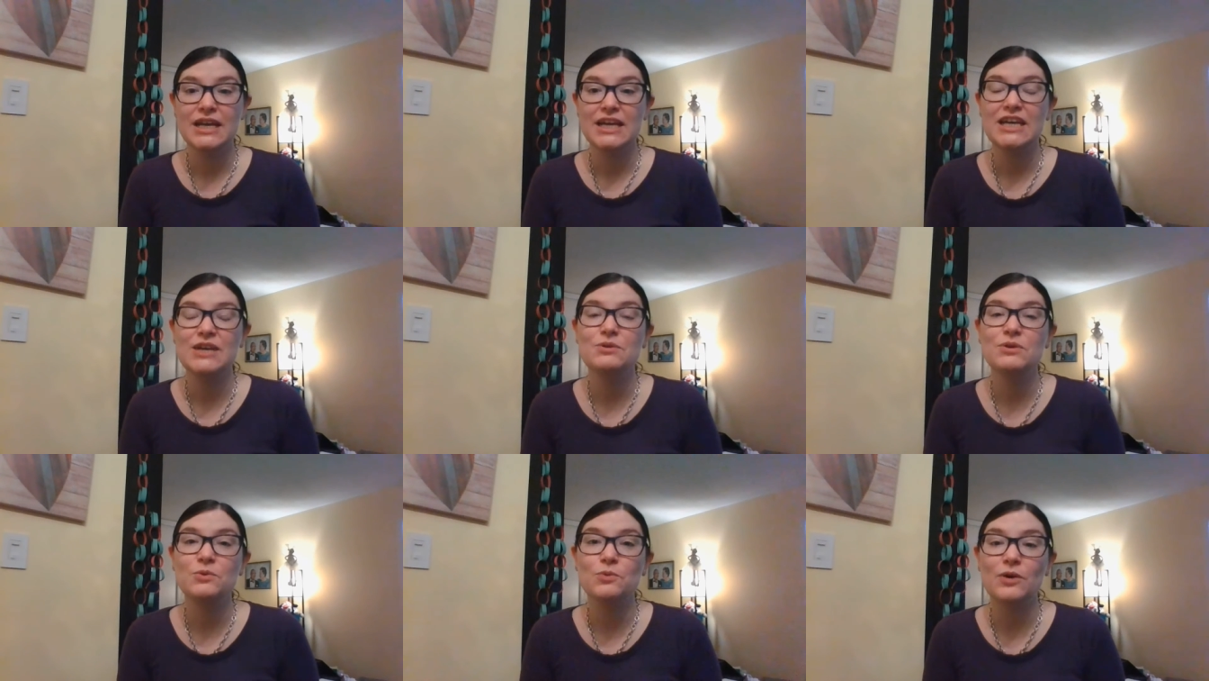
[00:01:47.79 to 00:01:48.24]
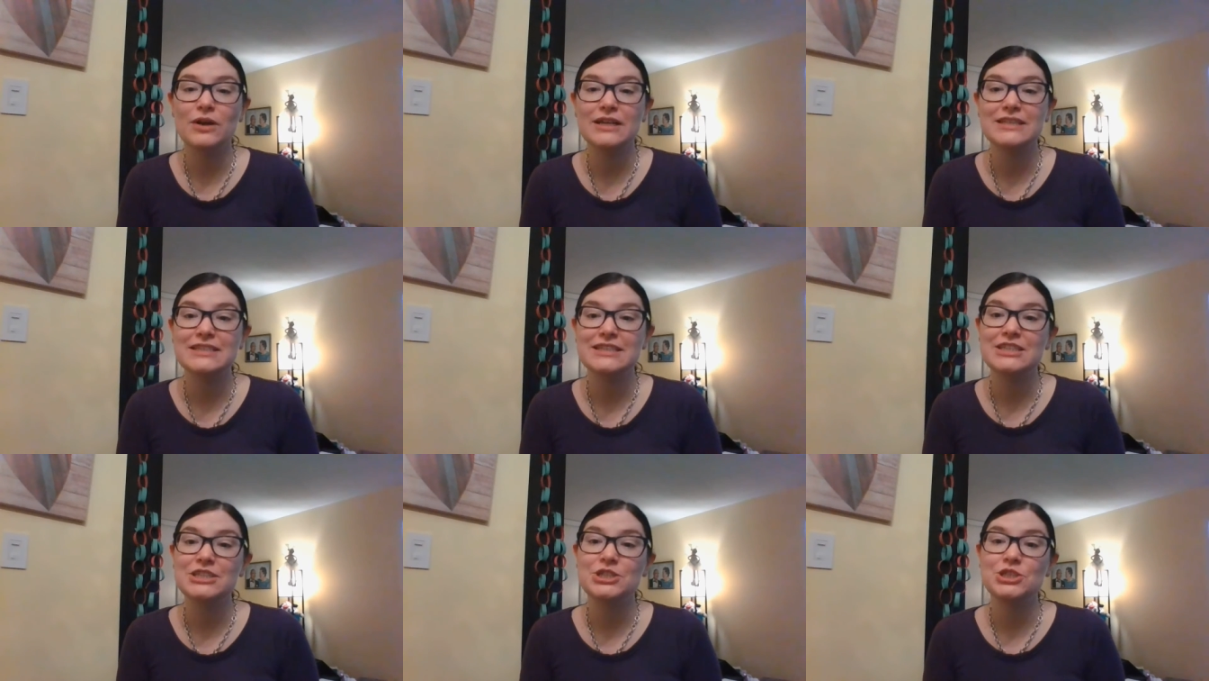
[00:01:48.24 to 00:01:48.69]
He would
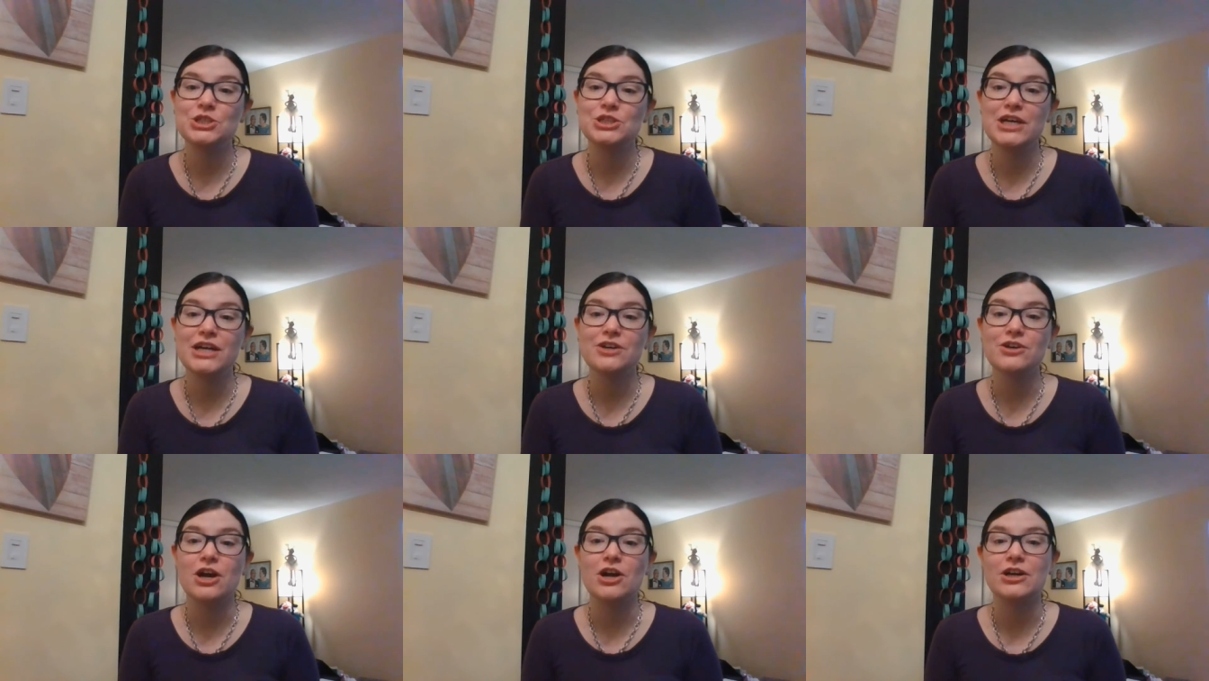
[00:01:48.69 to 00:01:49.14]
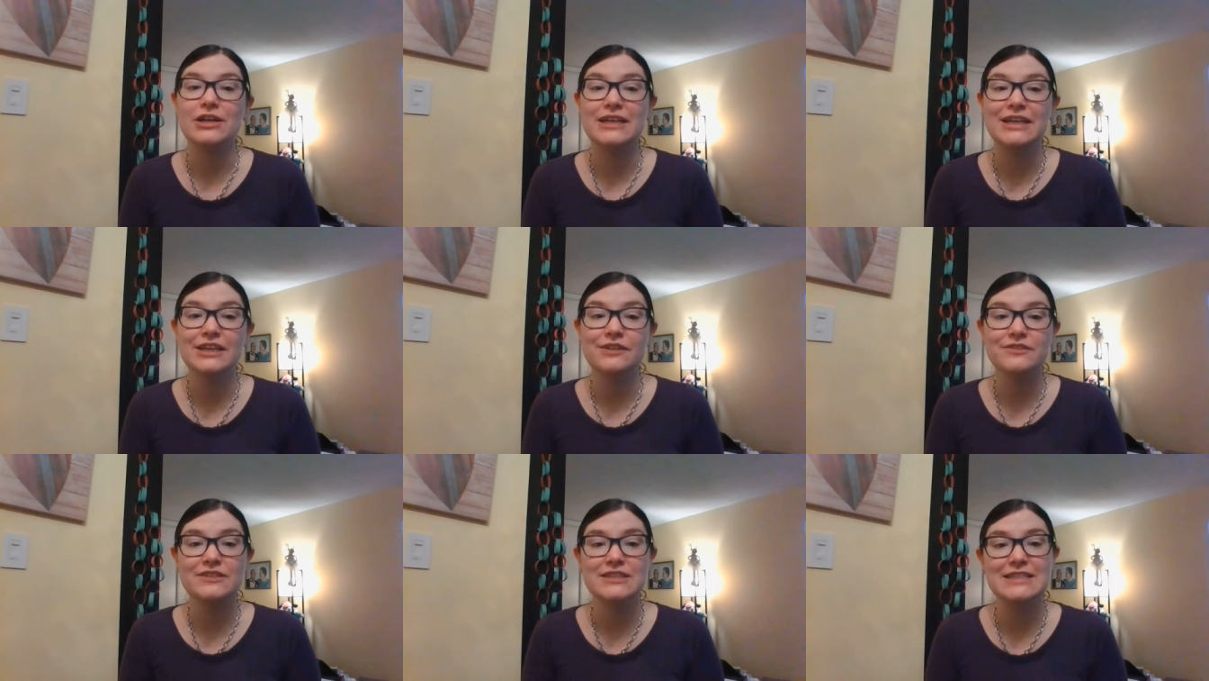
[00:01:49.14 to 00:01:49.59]
want us to share our
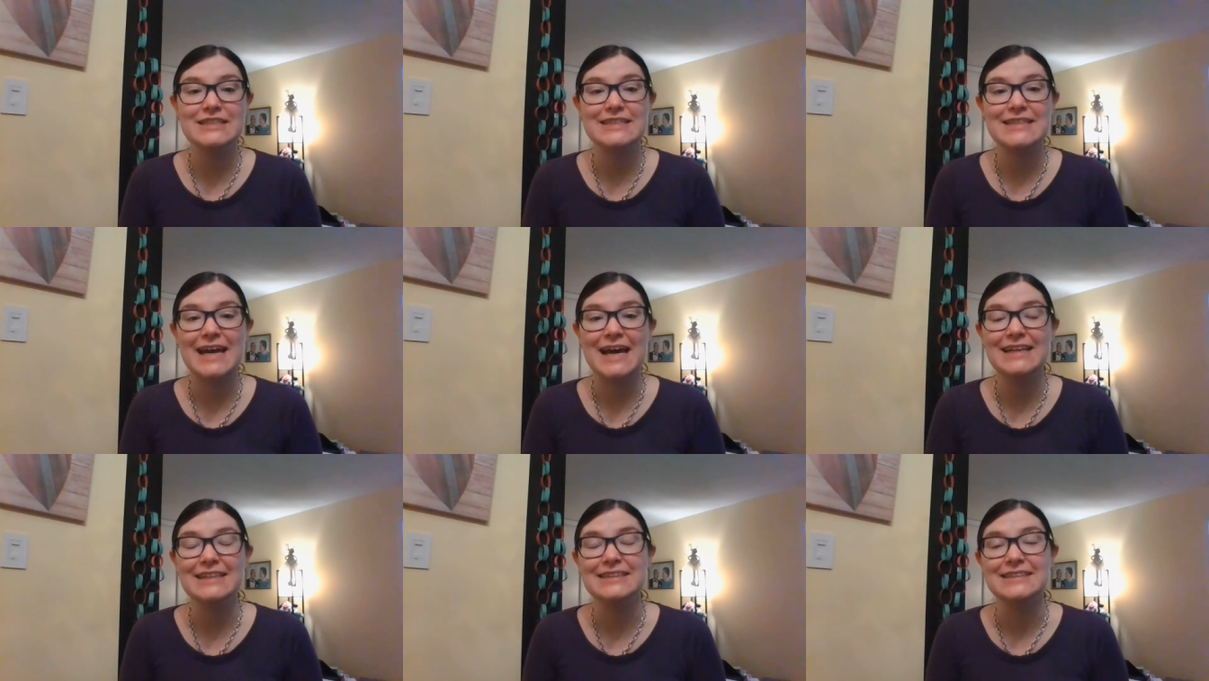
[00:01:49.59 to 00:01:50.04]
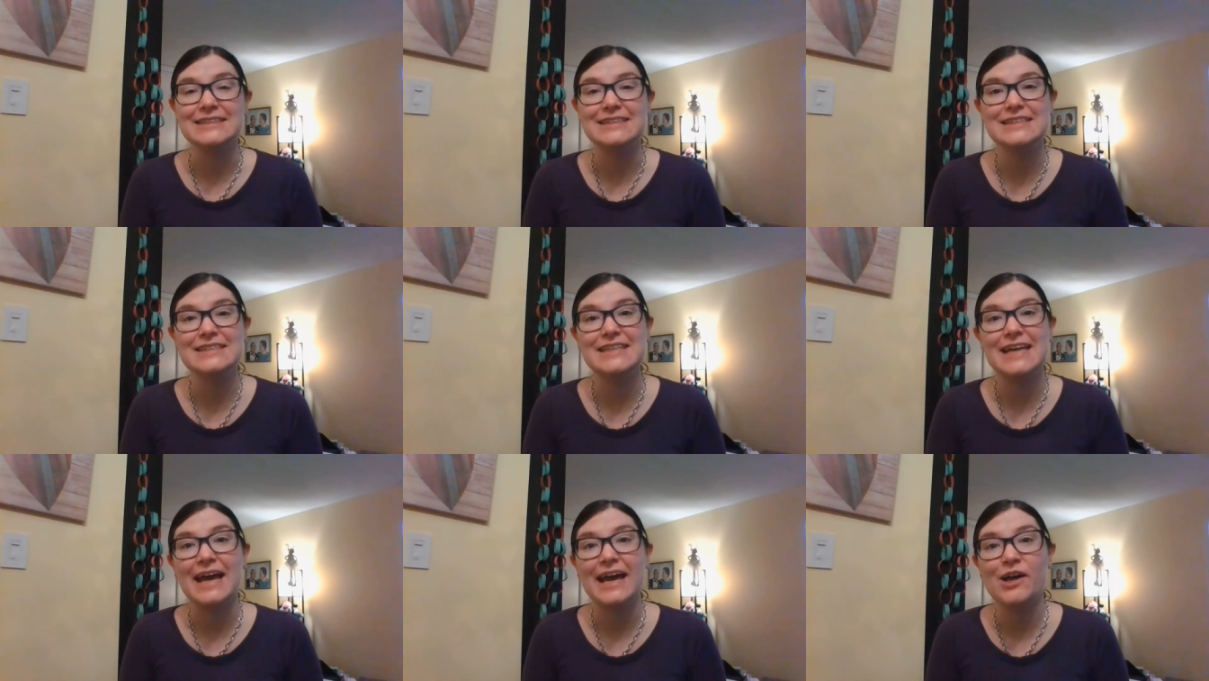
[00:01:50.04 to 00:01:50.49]
gifts and
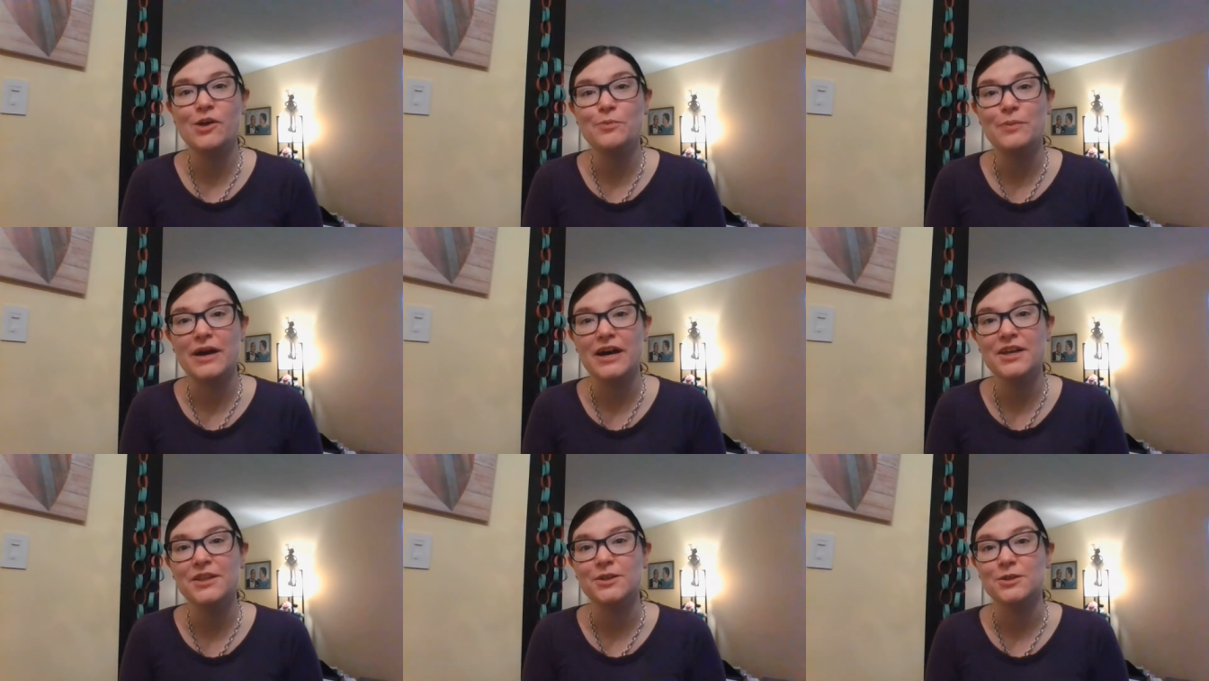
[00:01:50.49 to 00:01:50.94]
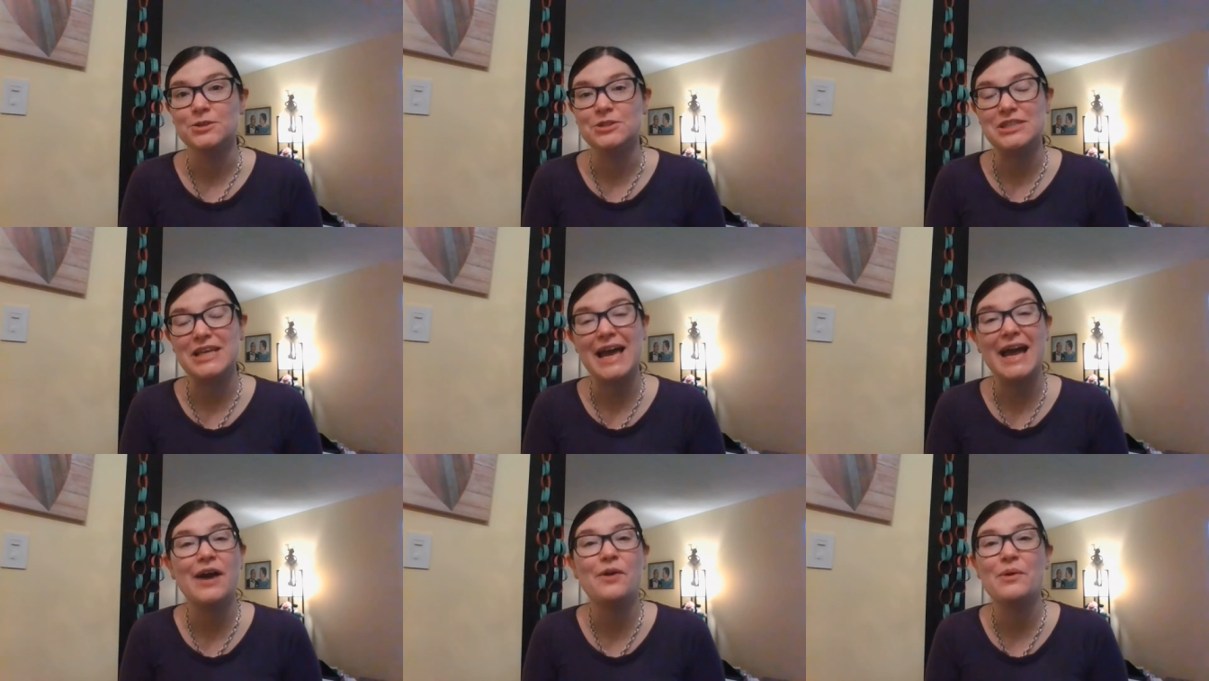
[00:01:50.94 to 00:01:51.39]
talents to help
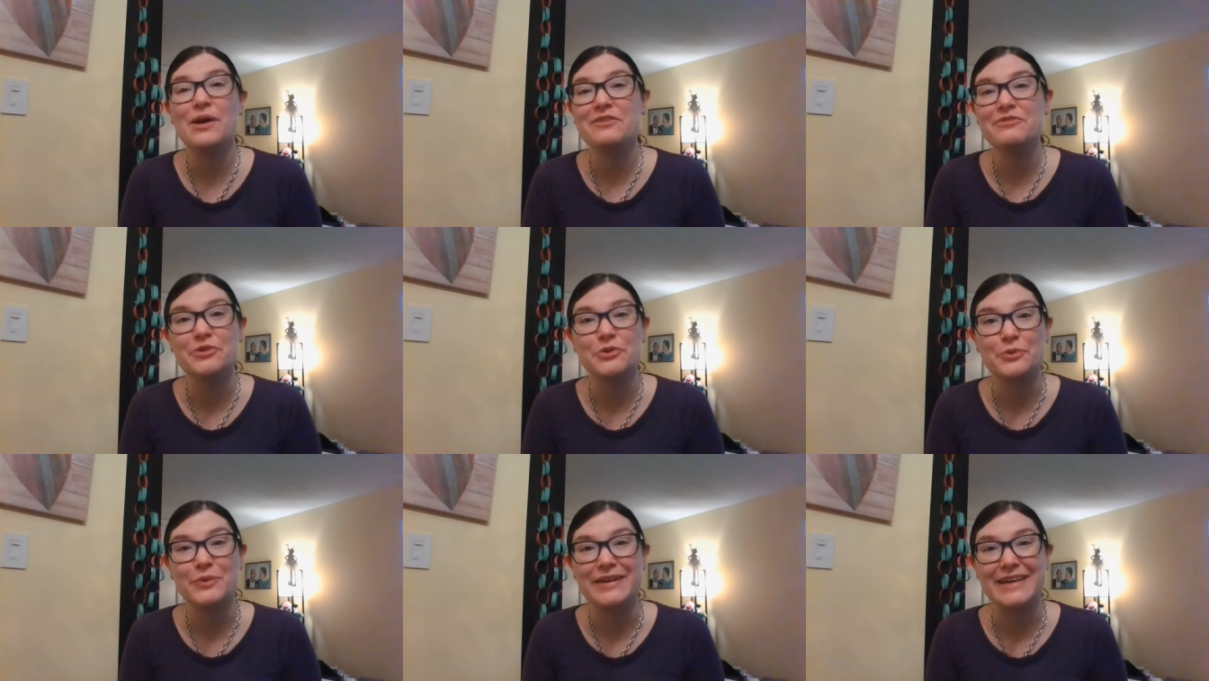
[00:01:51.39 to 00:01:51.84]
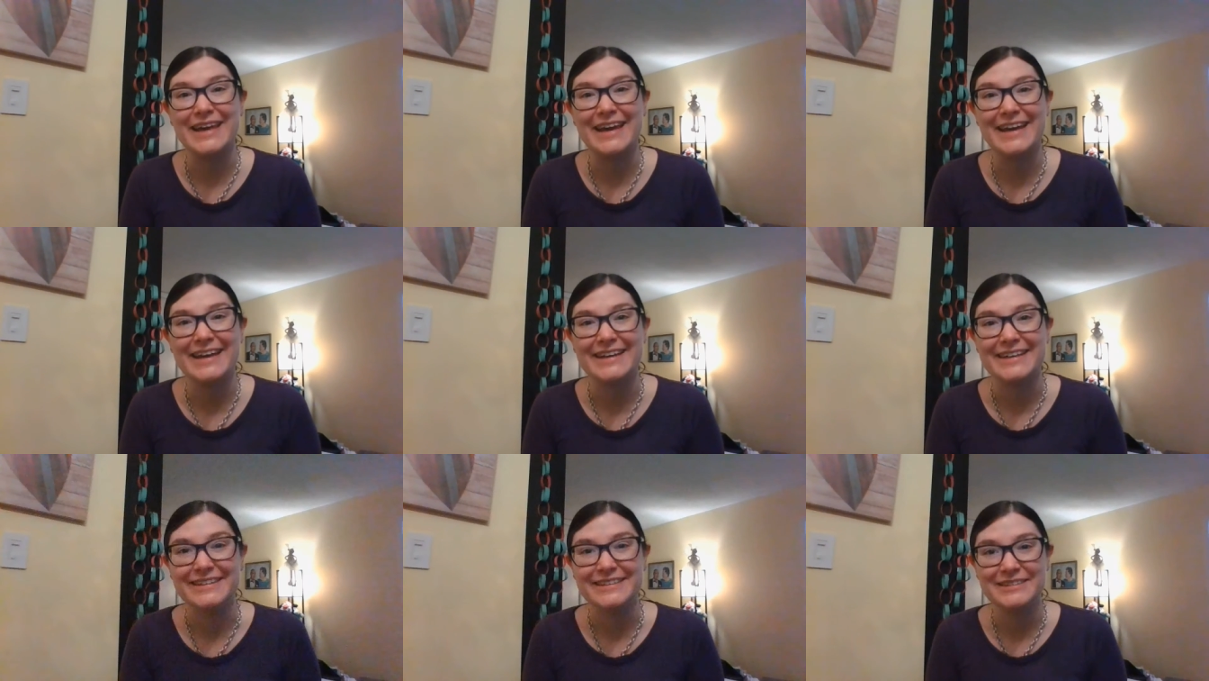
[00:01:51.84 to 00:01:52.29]
others however we
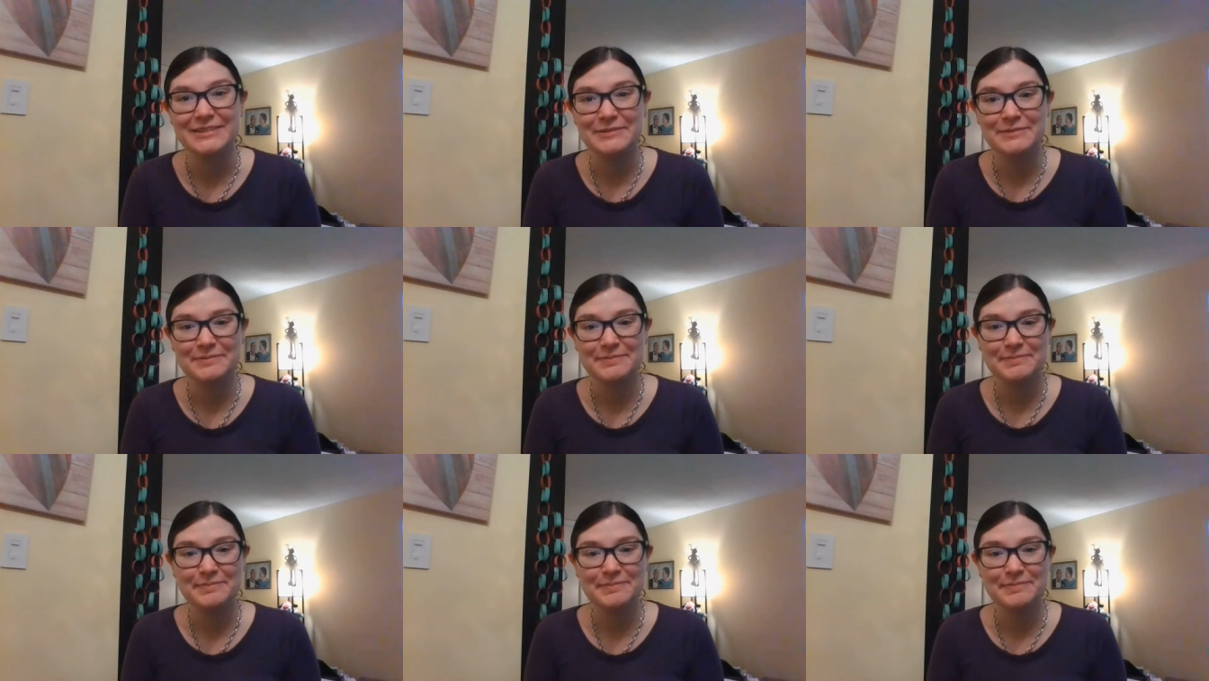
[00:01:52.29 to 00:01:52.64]
can.